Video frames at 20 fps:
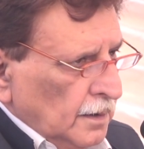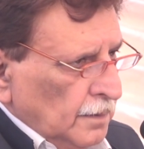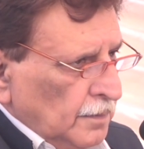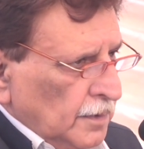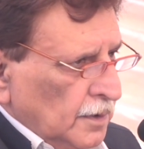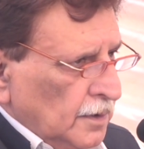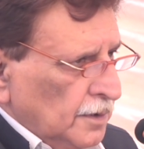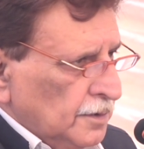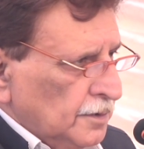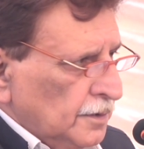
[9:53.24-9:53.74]

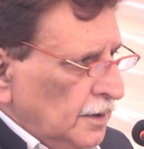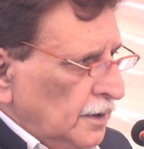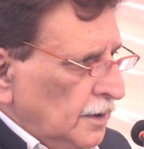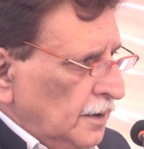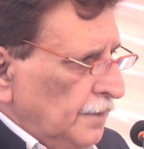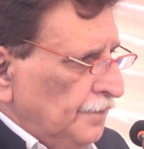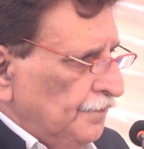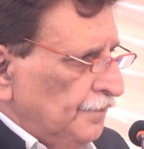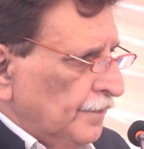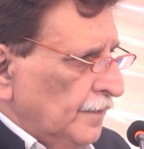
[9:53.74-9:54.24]
because
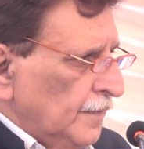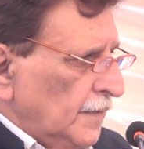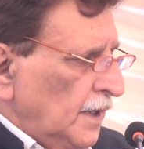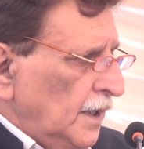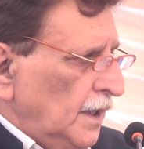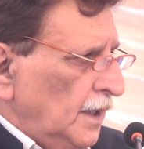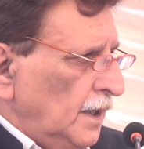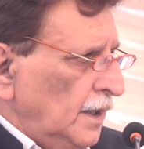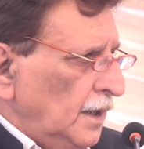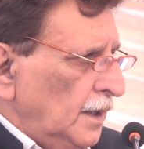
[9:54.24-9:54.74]

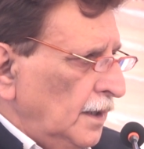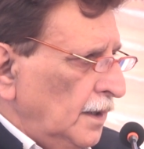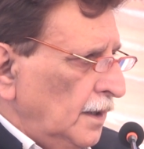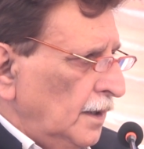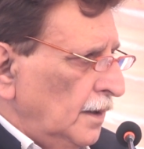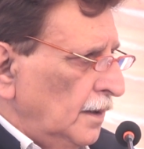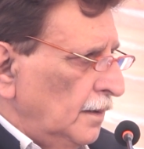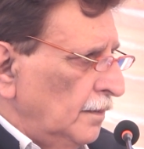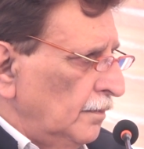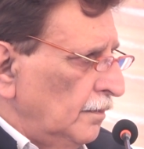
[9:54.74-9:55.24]
the
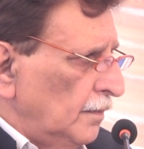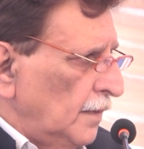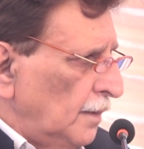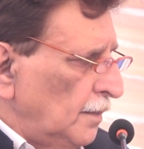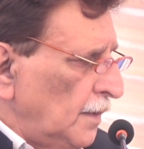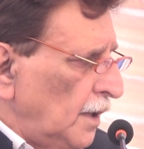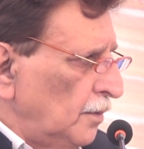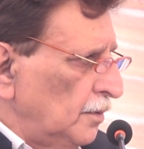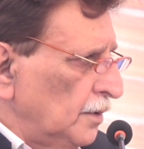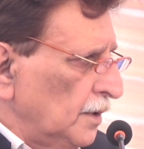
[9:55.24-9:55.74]

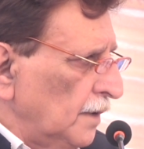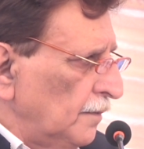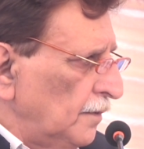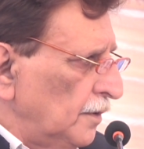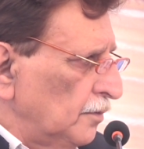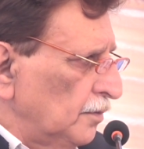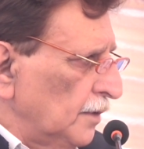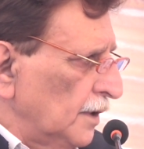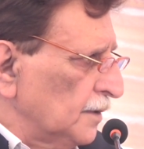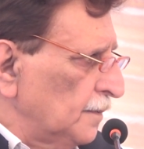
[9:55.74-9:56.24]
amount
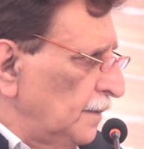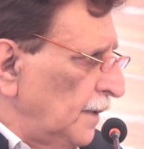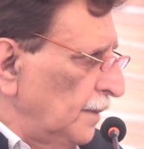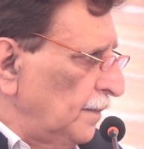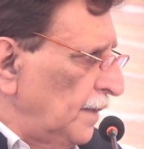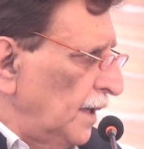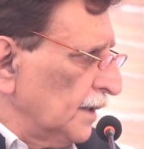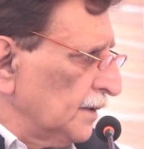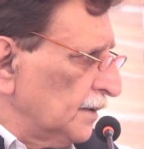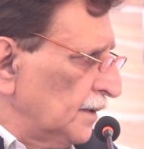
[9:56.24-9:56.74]
given to us by
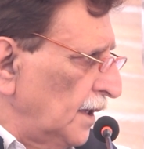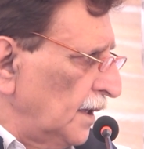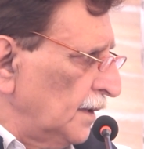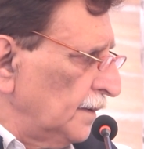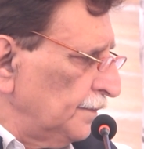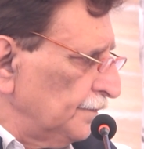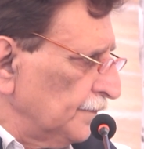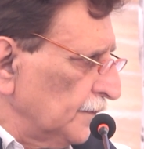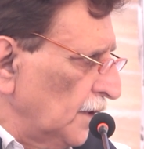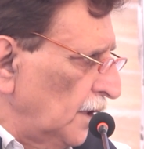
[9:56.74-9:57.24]
Pakistan
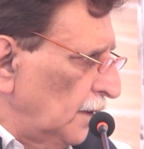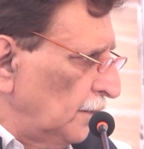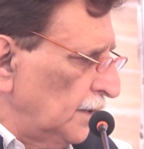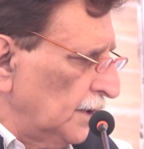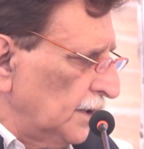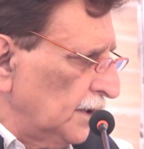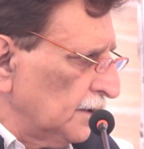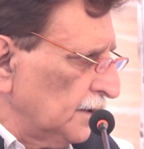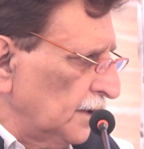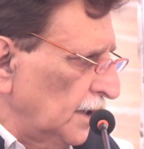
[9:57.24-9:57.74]

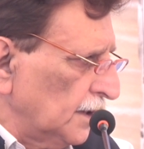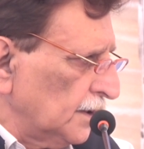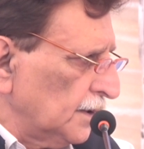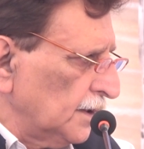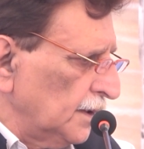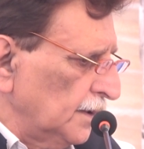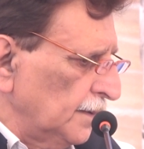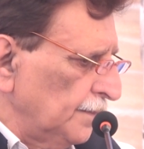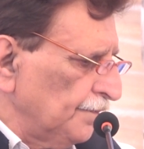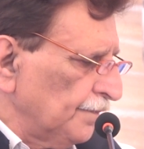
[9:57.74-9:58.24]
government is not
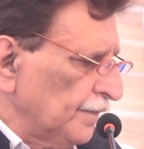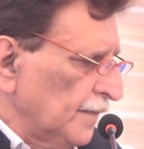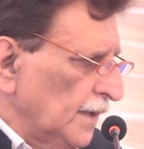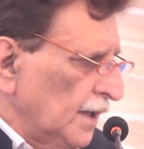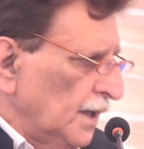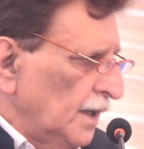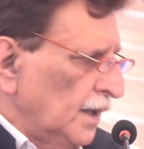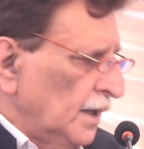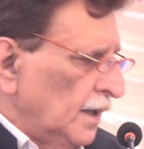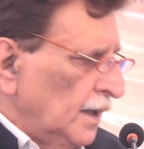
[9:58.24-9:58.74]

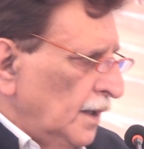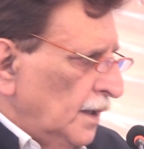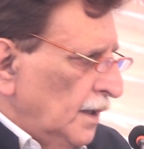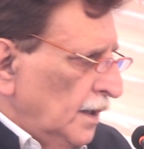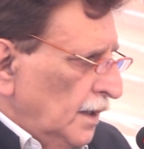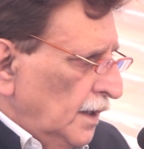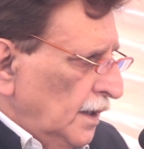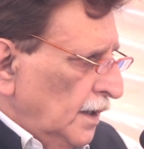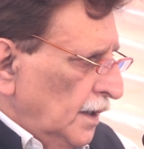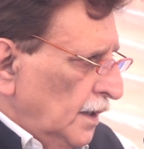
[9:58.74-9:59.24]

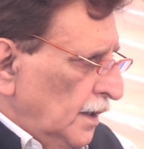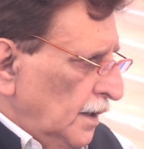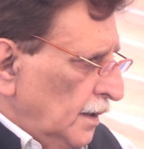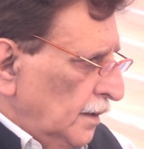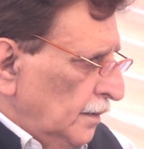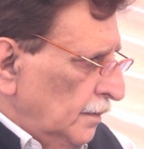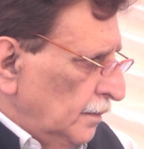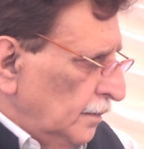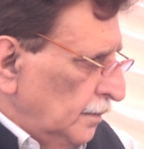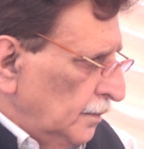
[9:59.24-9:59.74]

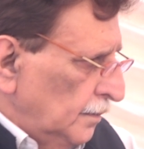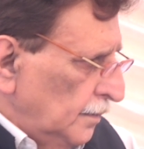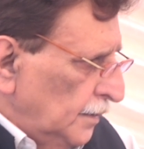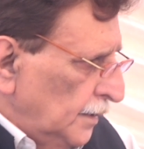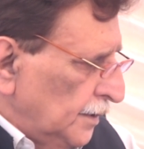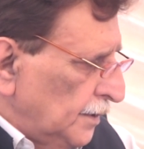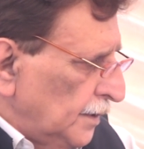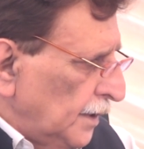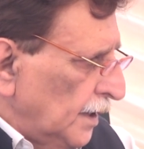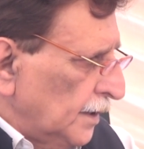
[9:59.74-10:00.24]

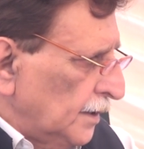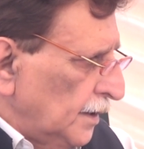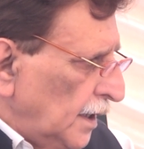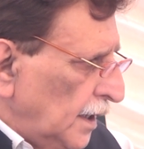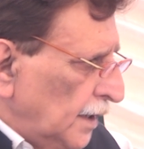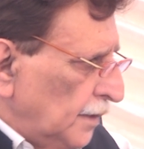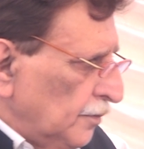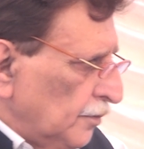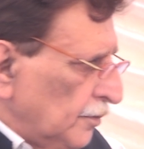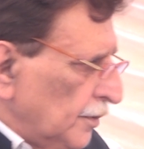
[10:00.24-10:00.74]
it's not
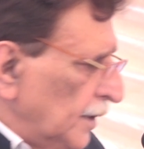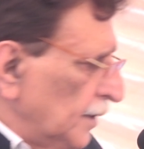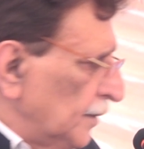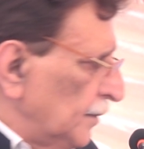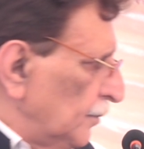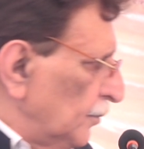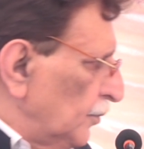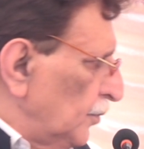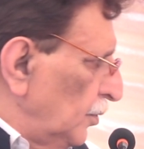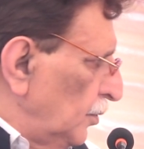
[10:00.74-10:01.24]
adequate
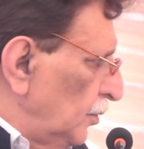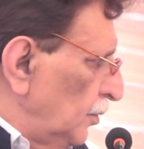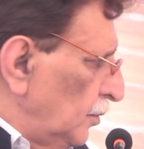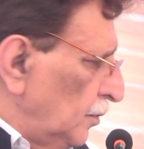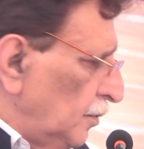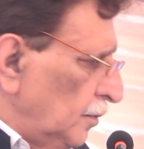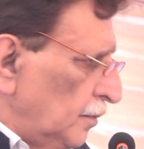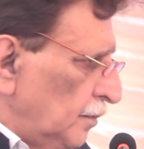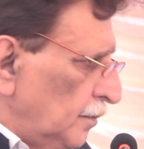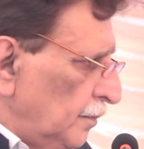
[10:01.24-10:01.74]
to
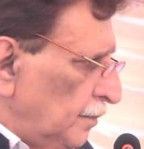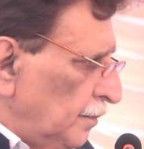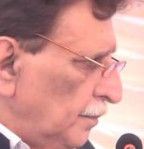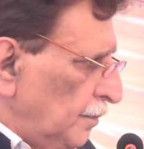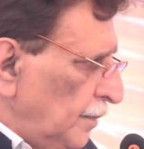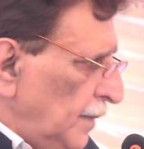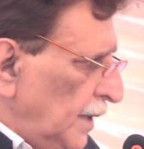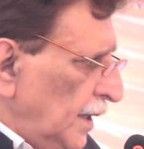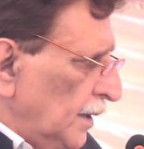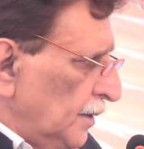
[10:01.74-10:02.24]

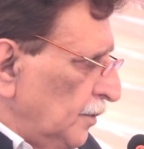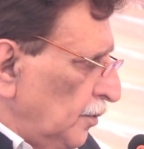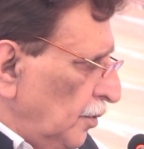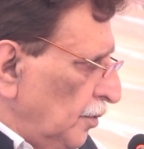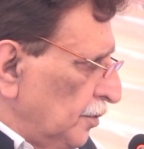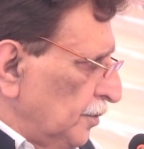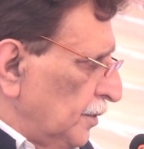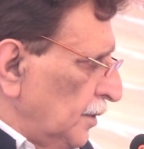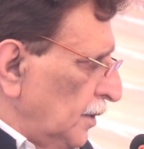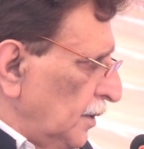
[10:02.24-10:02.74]
make
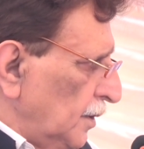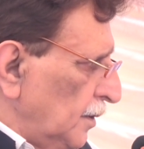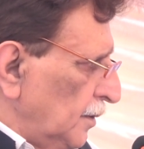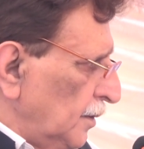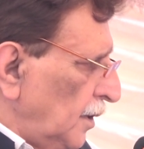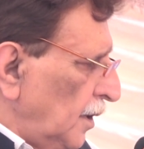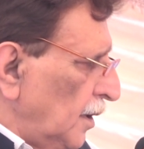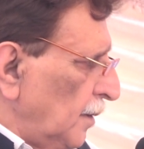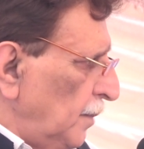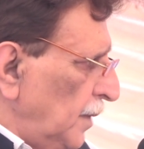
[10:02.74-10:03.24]
those
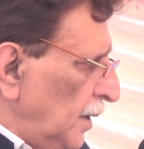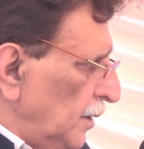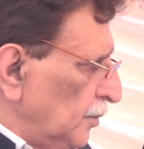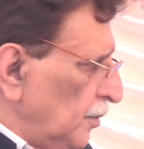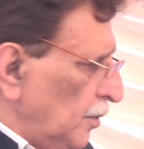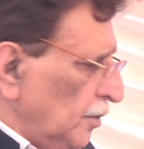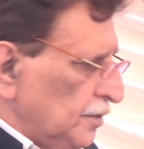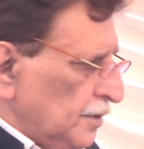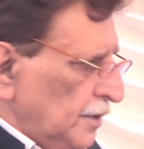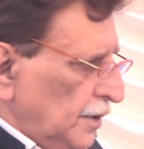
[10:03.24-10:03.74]
or build
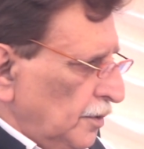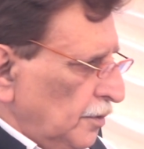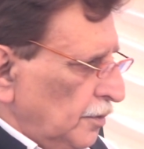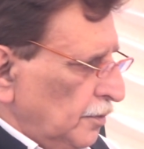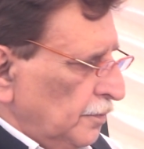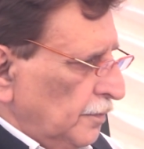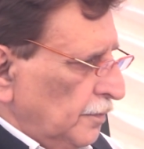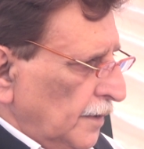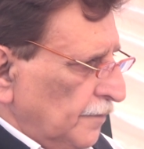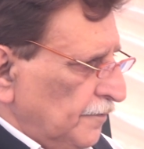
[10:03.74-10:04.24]
those new
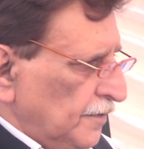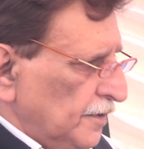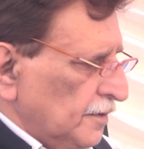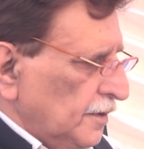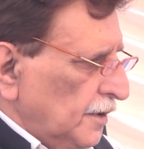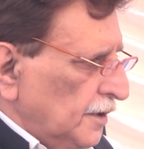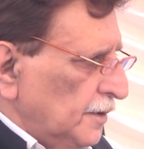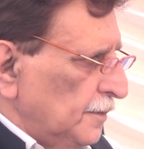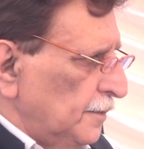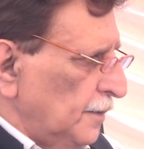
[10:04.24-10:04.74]

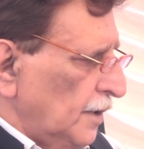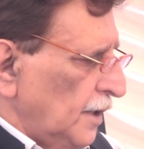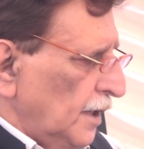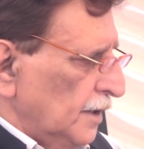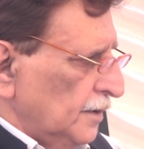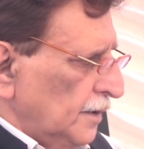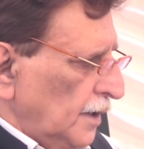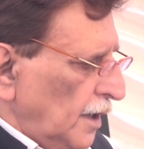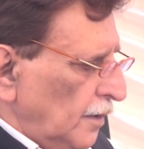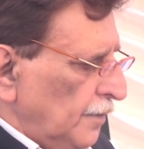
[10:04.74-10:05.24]
facilities,
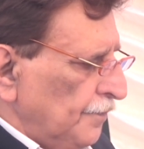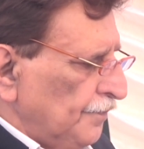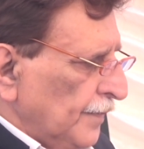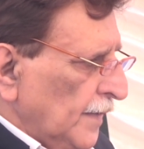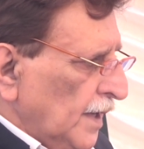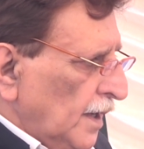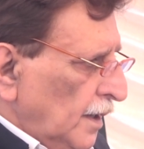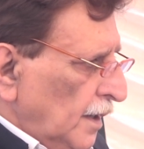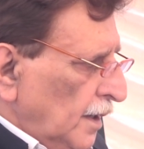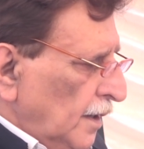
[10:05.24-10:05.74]
because now
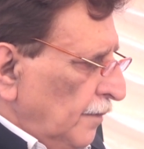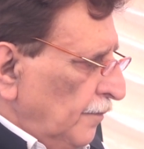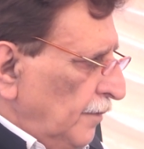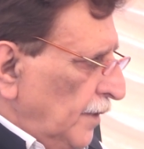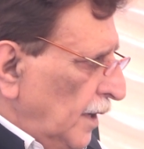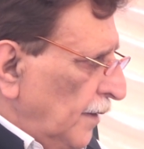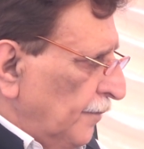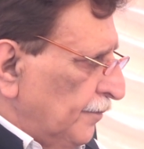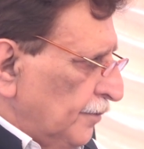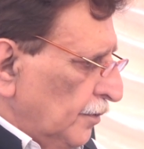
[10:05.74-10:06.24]
we
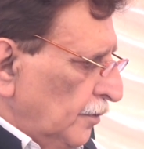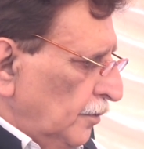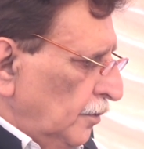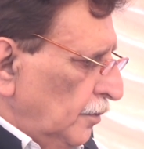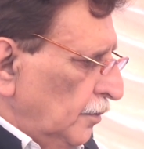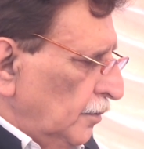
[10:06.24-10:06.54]
have to